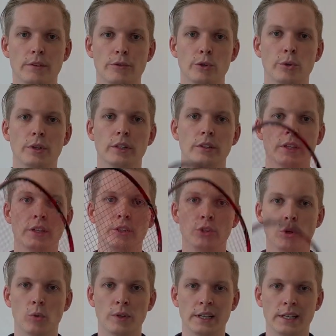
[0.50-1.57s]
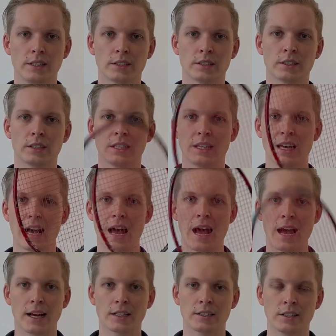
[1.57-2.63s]
reviewing the Yonex
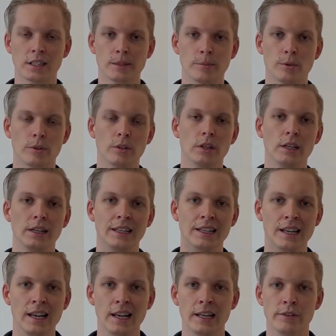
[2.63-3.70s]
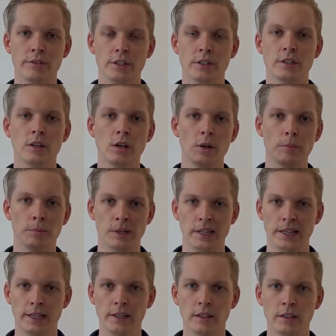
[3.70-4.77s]
Arcsaber 11
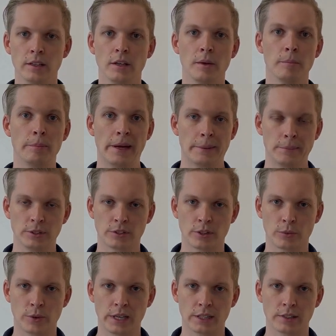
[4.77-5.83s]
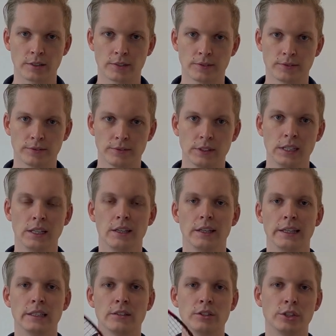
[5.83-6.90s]
Play badminton racket.
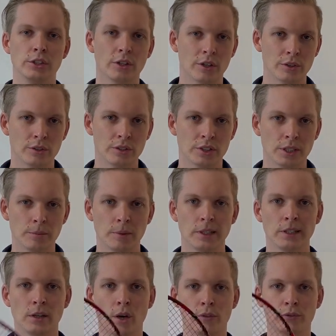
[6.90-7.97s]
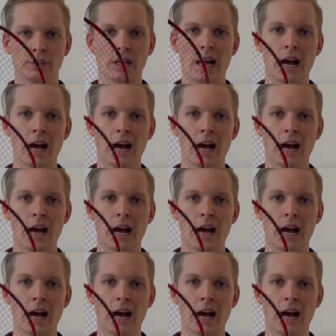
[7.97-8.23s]
It's the younger sibling of the